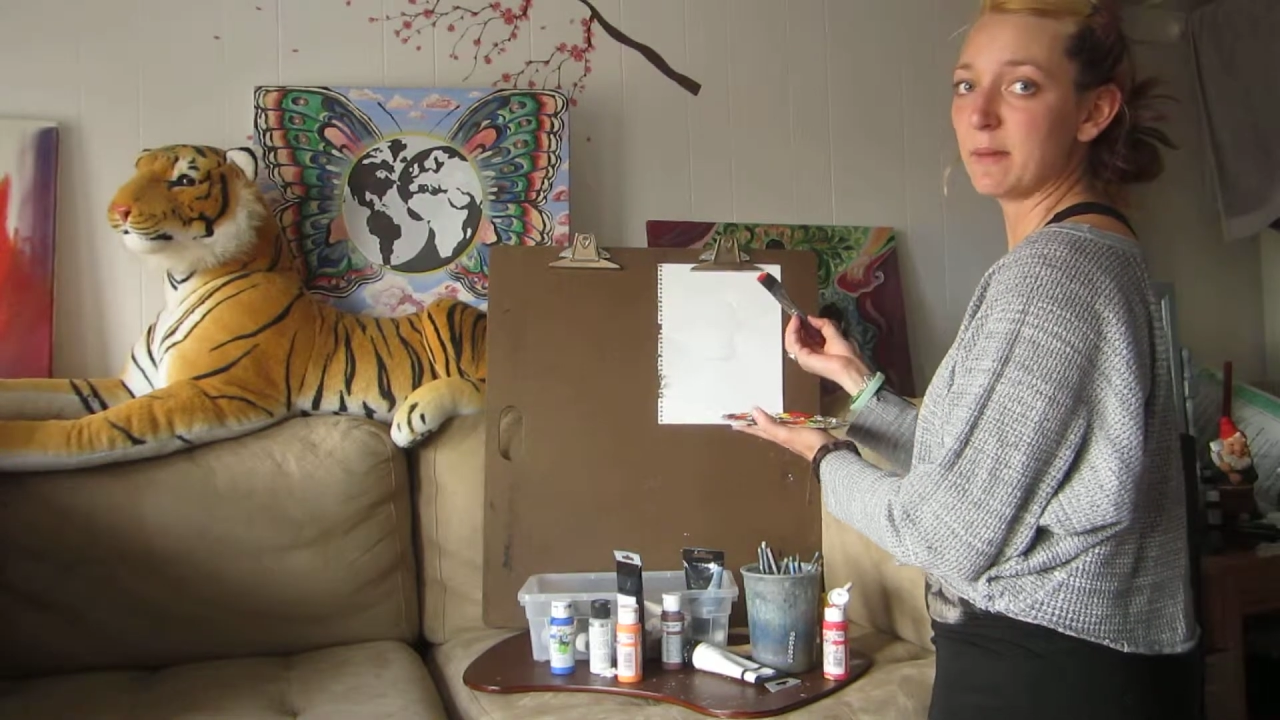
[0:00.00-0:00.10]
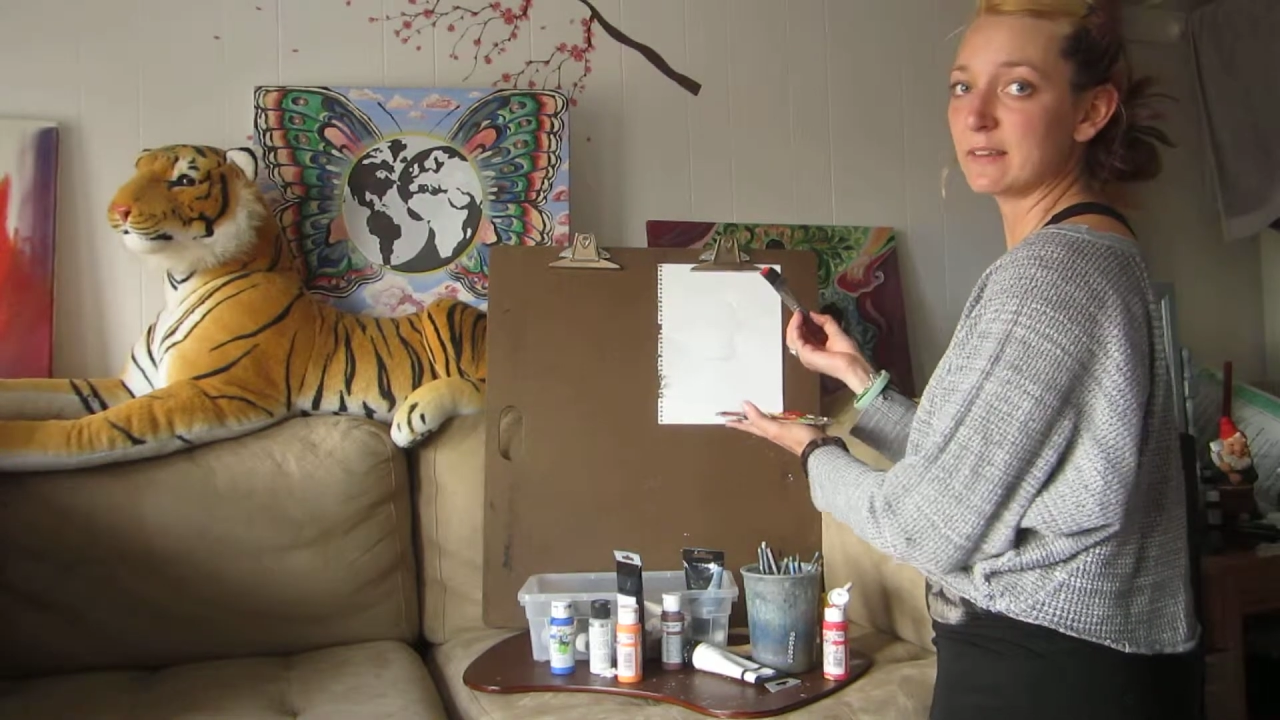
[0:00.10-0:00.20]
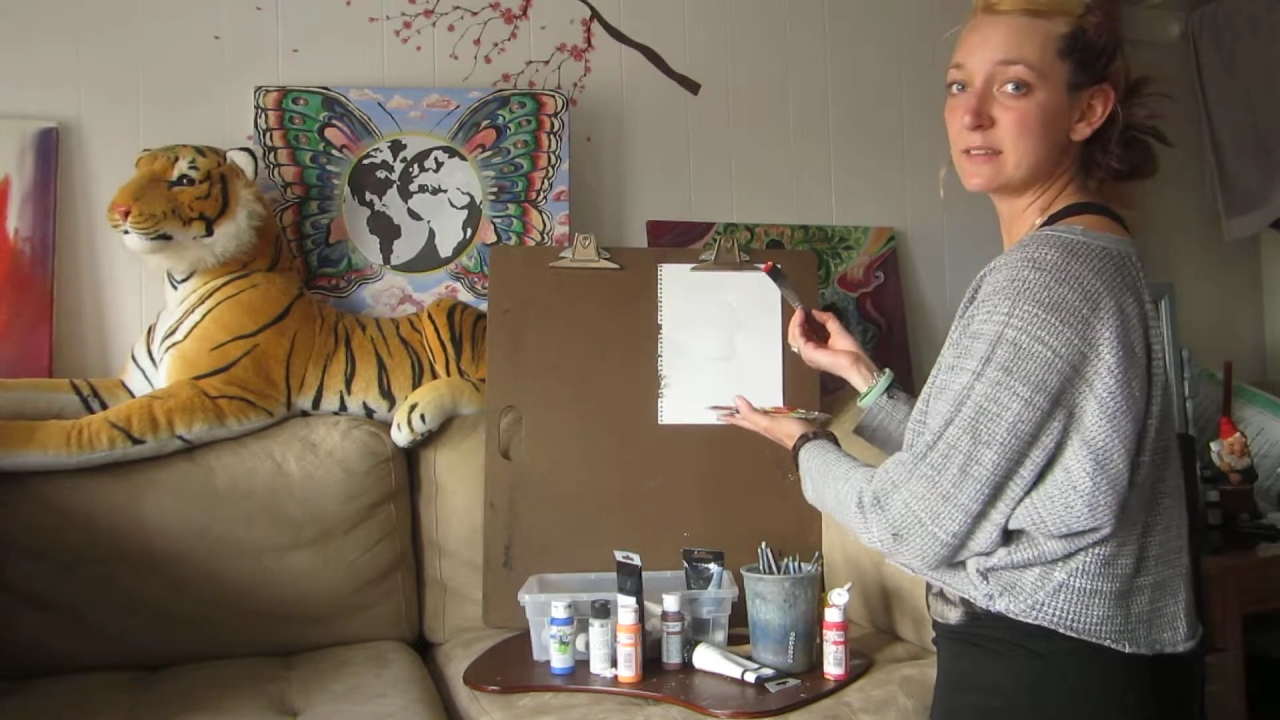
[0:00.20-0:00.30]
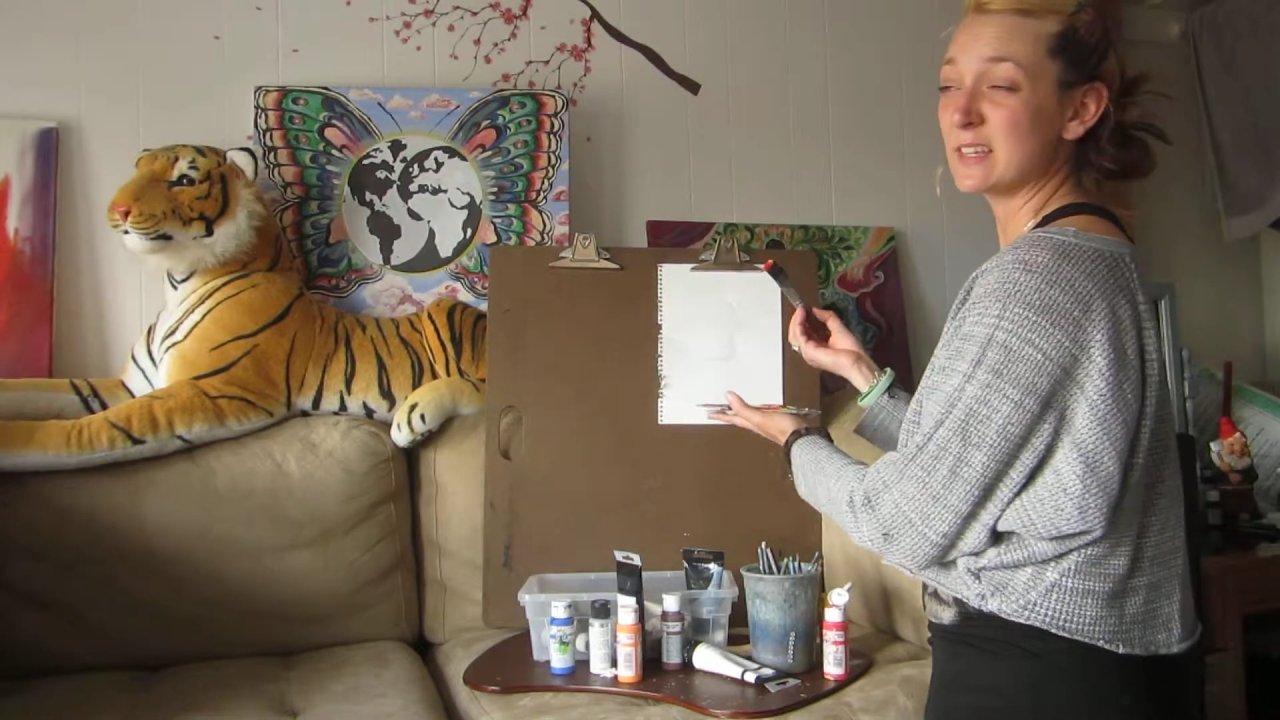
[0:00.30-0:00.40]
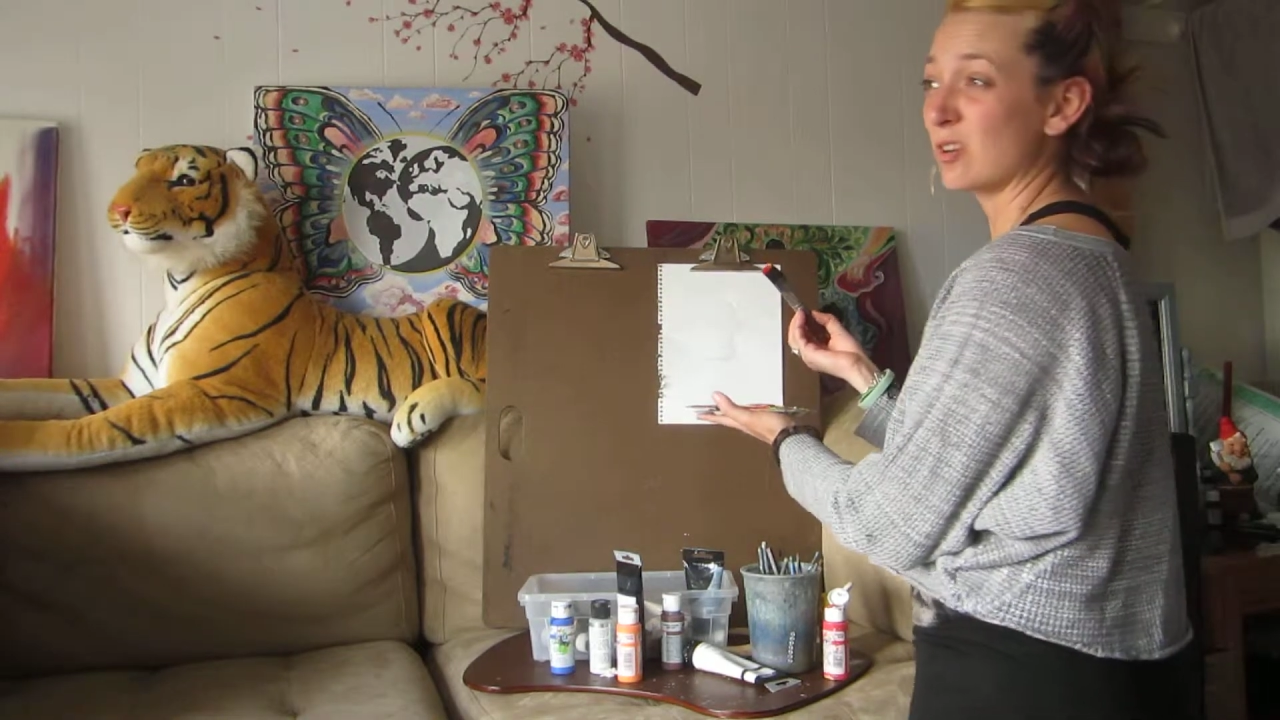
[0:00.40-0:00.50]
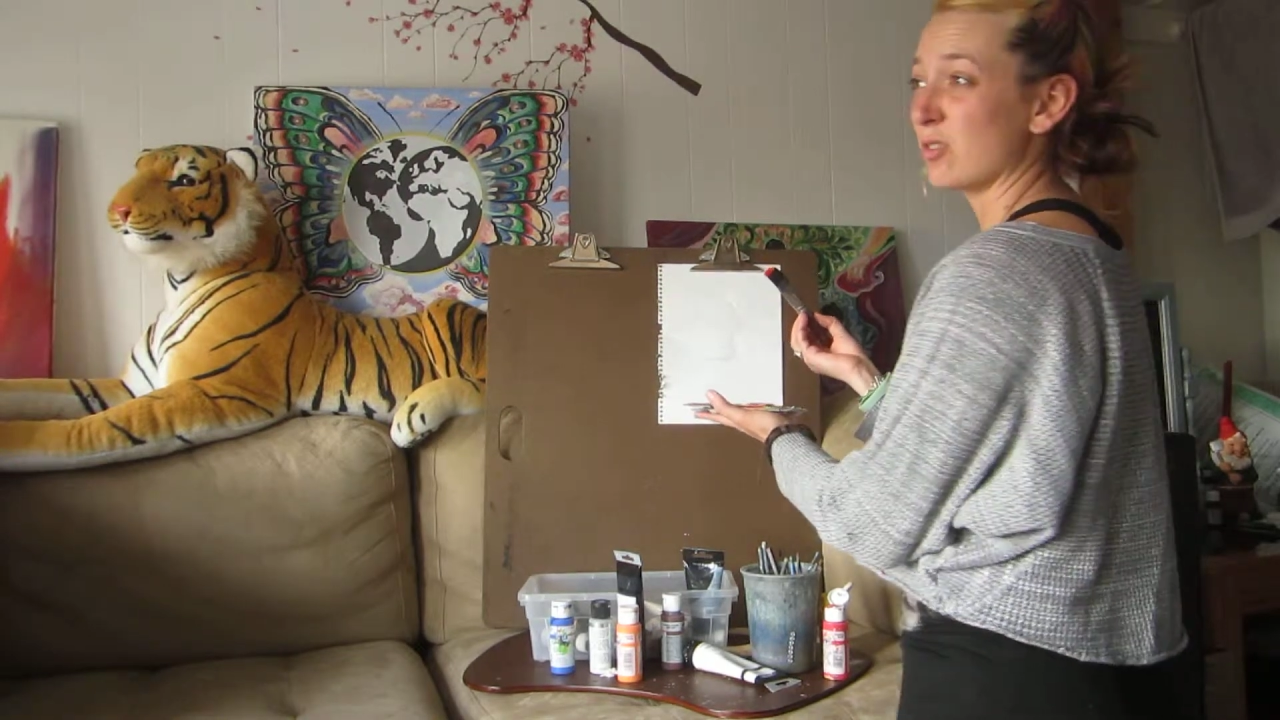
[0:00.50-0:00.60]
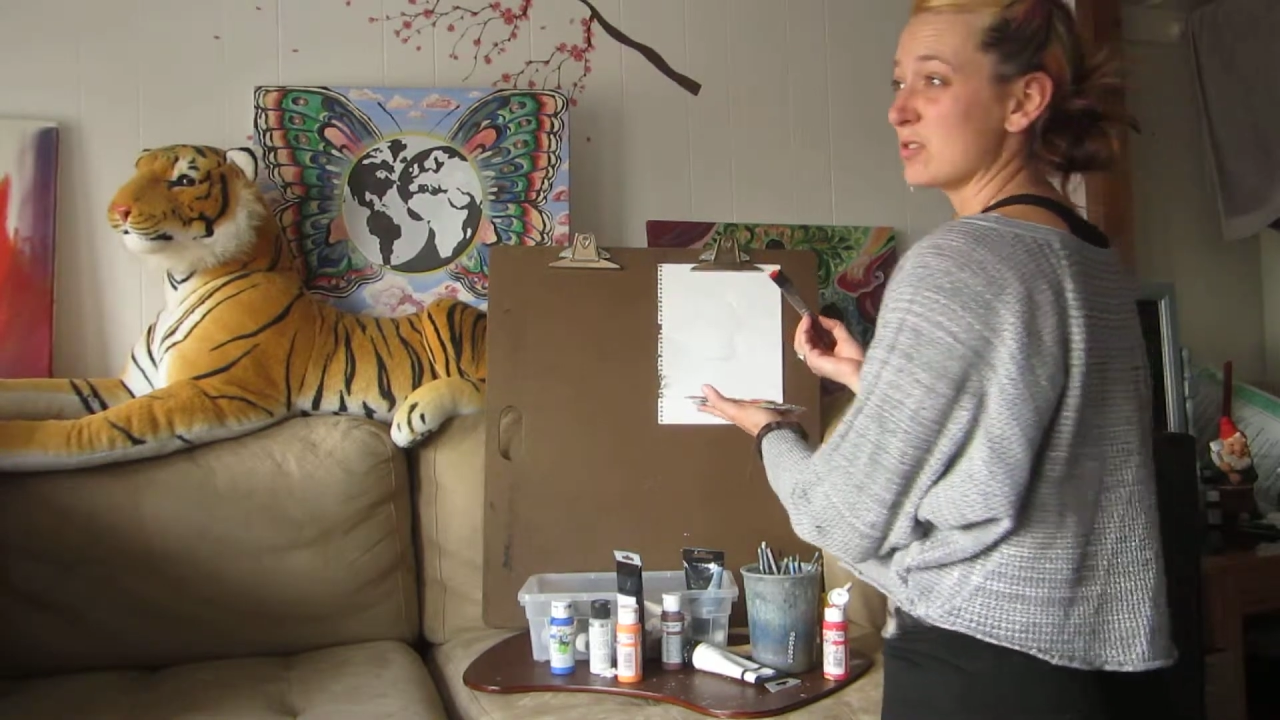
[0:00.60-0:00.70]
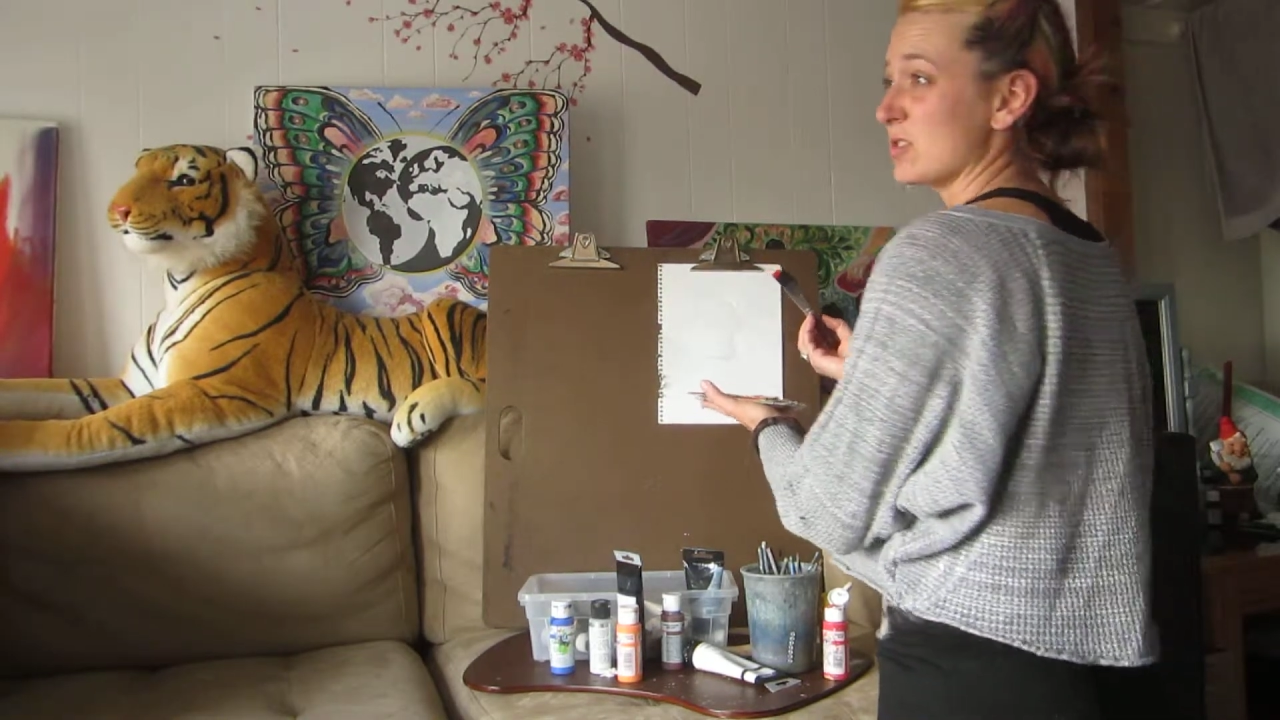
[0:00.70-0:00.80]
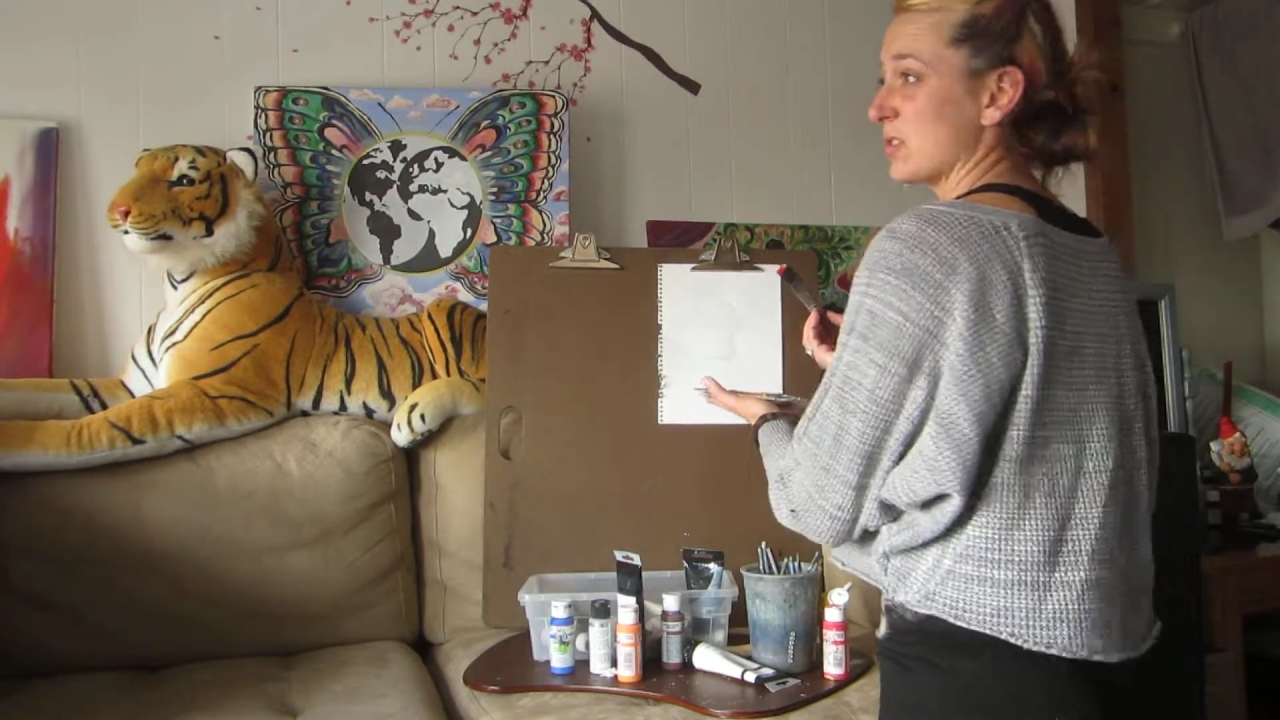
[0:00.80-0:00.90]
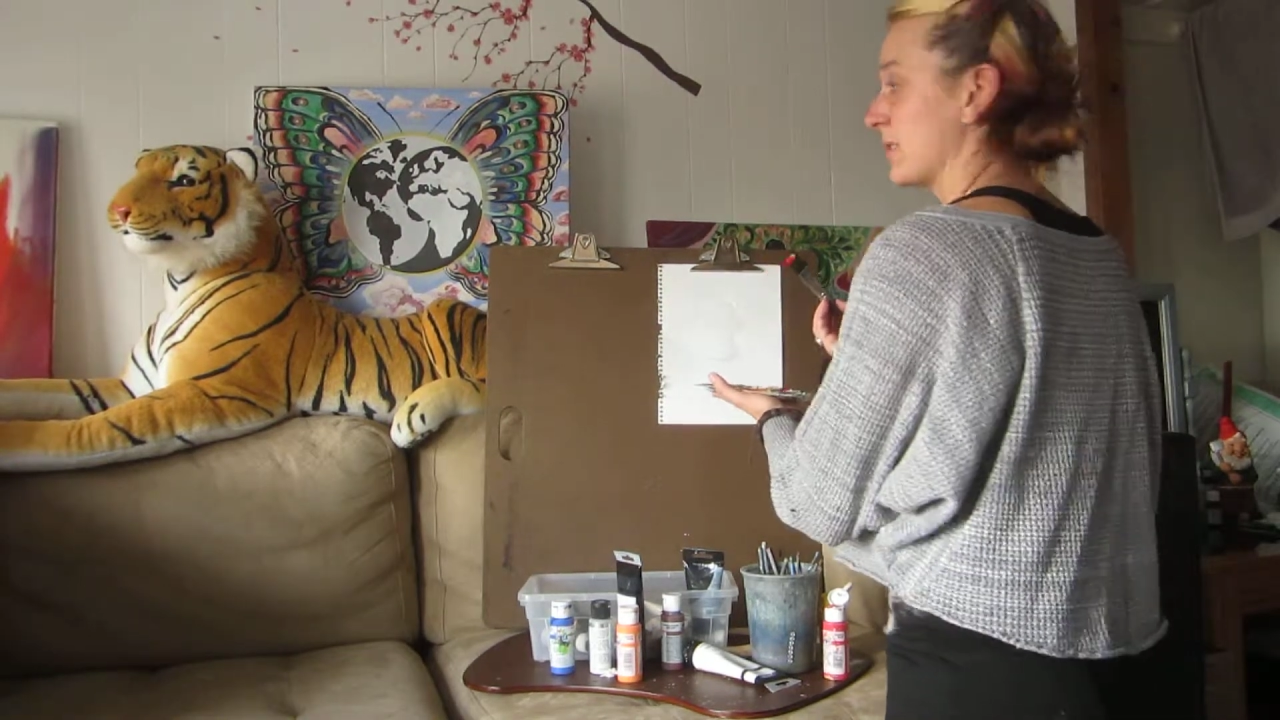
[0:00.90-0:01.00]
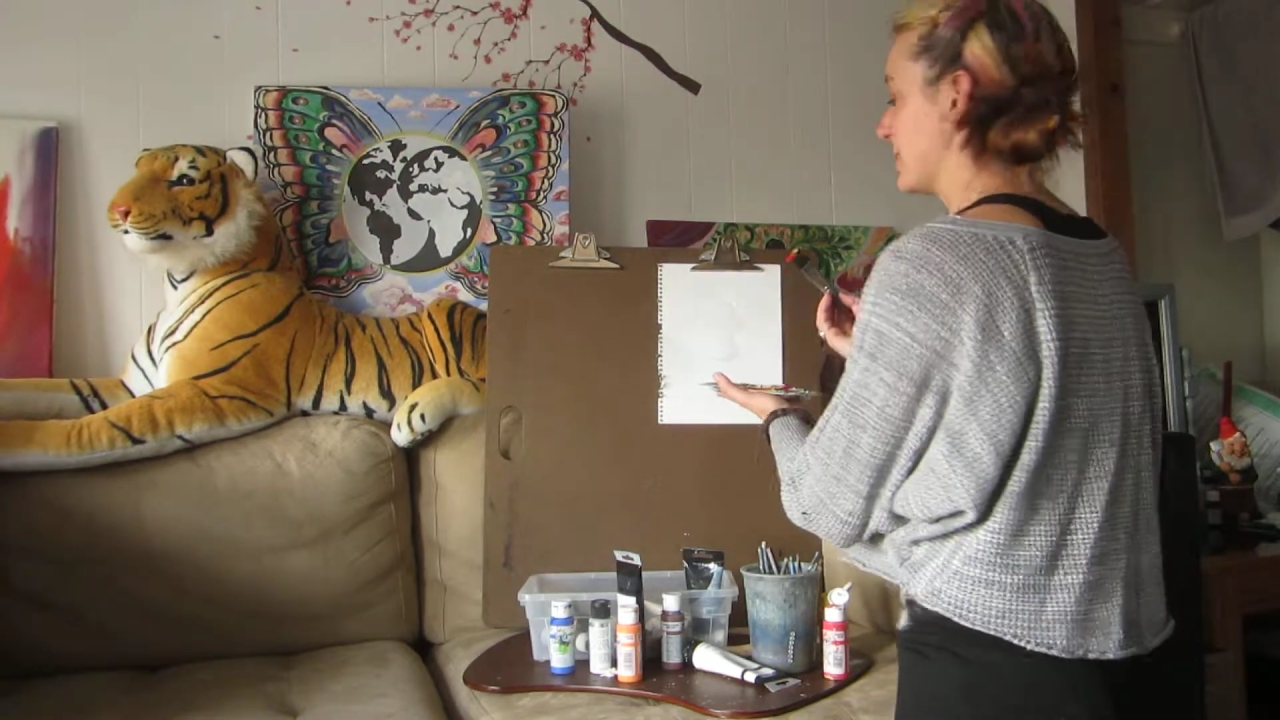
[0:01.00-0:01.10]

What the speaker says: Mexican culture all the